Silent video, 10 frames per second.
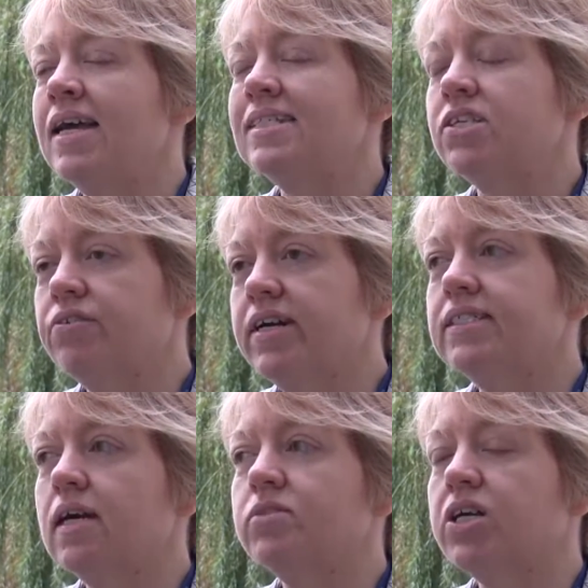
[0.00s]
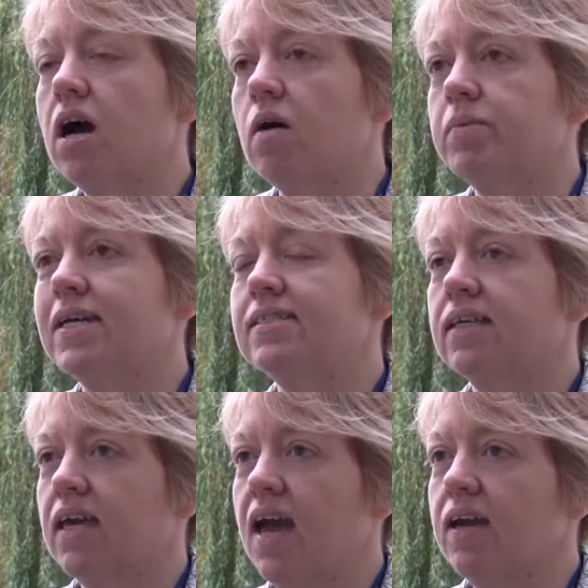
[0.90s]
It's a great time to come
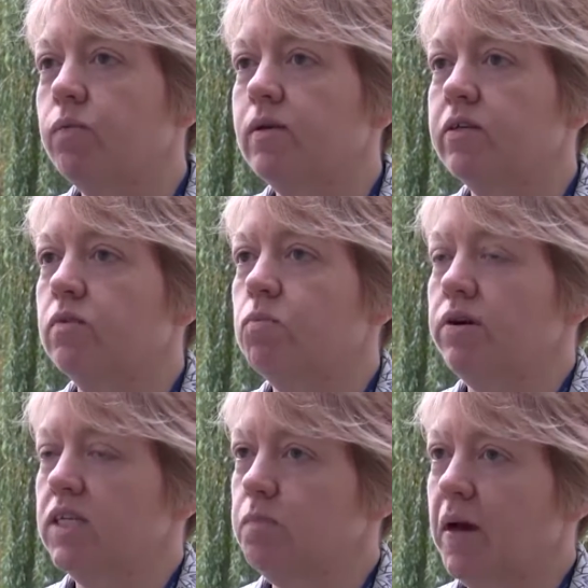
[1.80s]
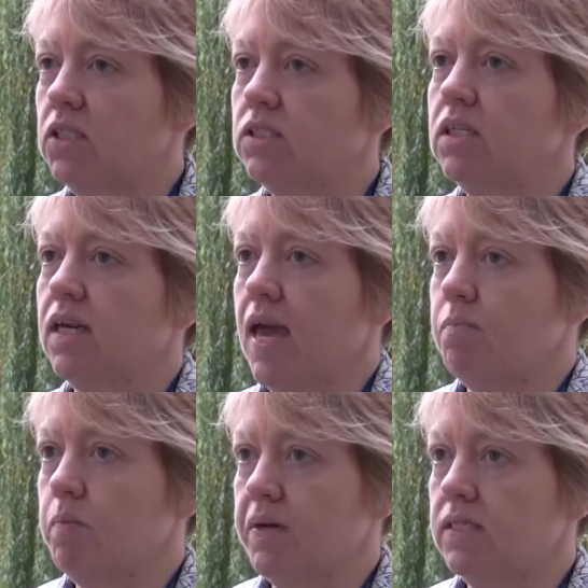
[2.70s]
because again we're doing more expansion and
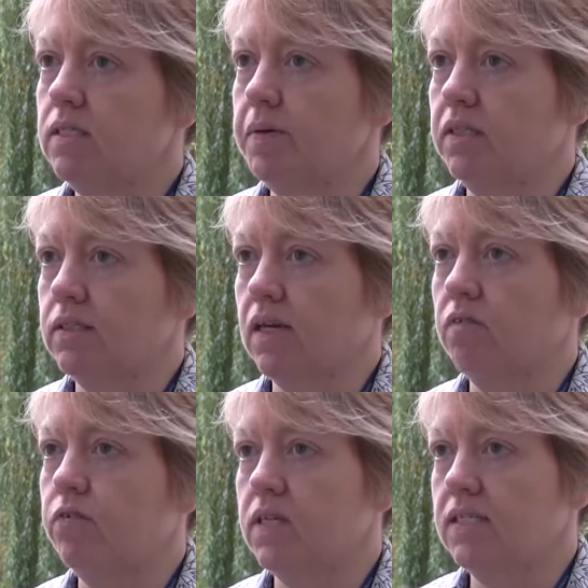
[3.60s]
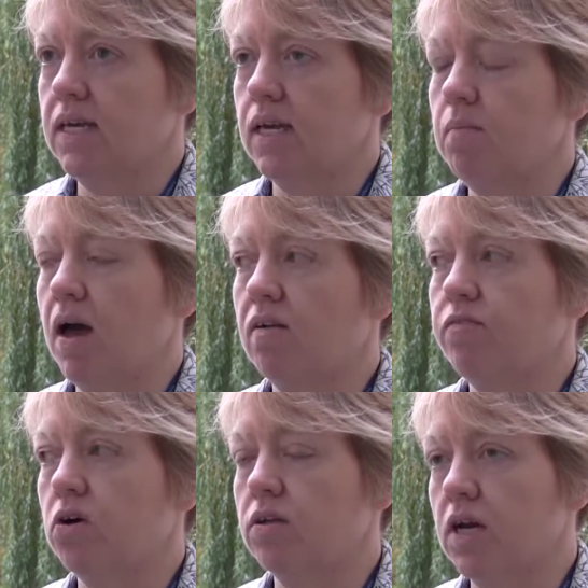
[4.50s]
capability building for the team
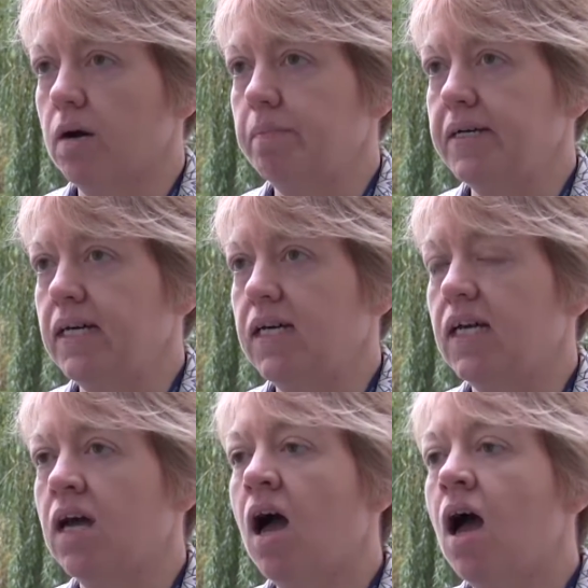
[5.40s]
and for the company.